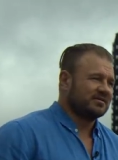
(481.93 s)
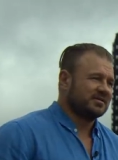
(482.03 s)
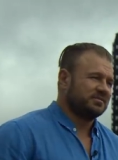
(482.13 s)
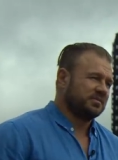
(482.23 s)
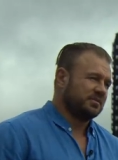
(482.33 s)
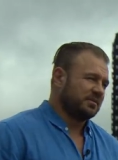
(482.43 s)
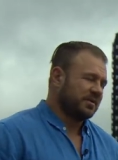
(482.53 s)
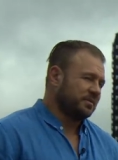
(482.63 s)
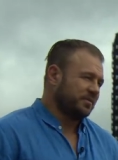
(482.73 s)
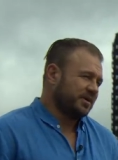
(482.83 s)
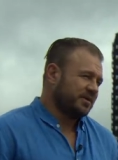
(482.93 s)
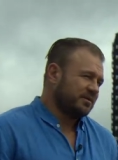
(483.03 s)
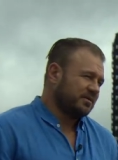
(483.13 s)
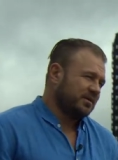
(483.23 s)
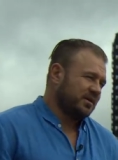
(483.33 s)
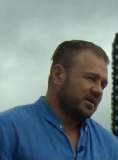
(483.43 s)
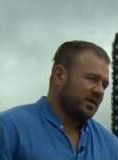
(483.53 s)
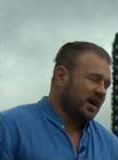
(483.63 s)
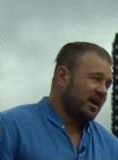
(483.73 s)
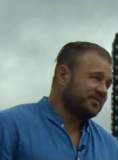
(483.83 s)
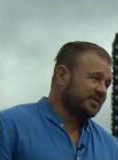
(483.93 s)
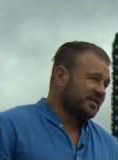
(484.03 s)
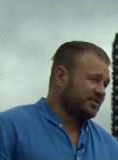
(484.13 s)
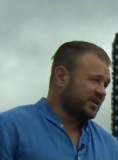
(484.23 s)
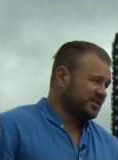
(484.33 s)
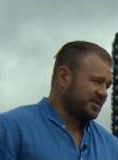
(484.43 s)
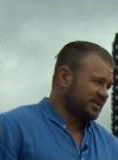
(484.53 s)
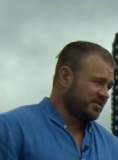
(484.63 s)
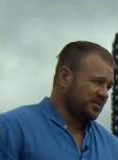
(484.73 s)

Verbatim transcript: So people here, after that tragedy, they're